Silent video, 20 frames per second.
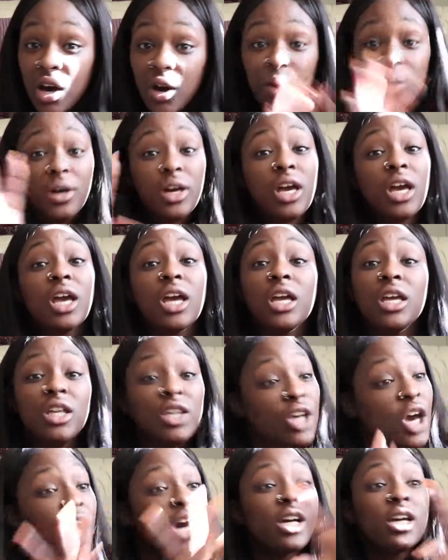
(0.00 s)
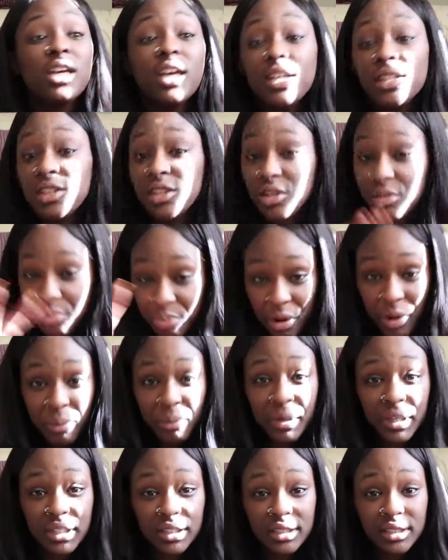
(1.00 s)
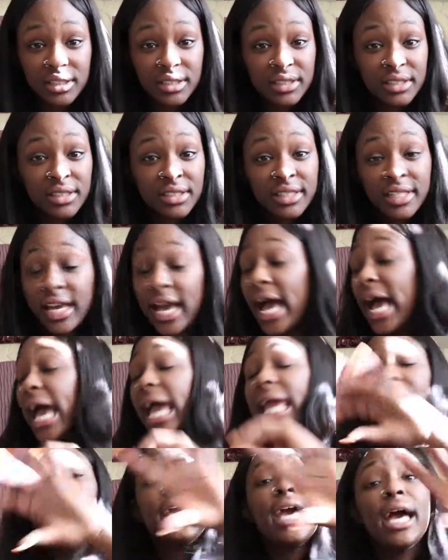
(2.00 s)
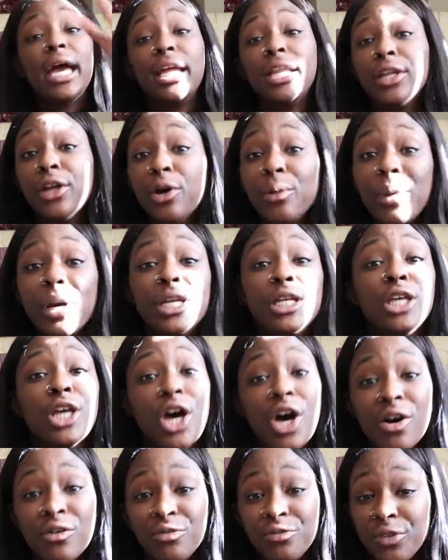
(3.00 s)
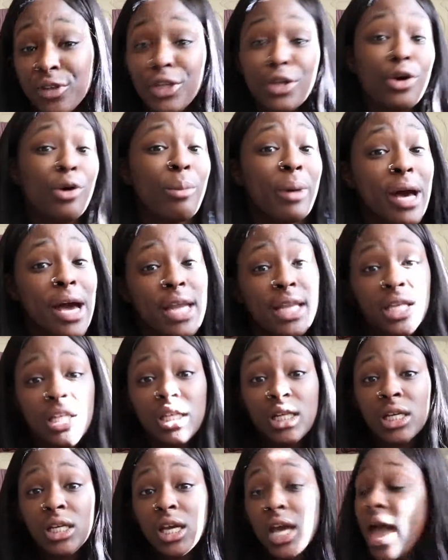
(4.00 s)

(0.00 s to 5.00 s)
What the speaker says: Okay, y'all get the premise. I ain't cutting nobody off for nobody.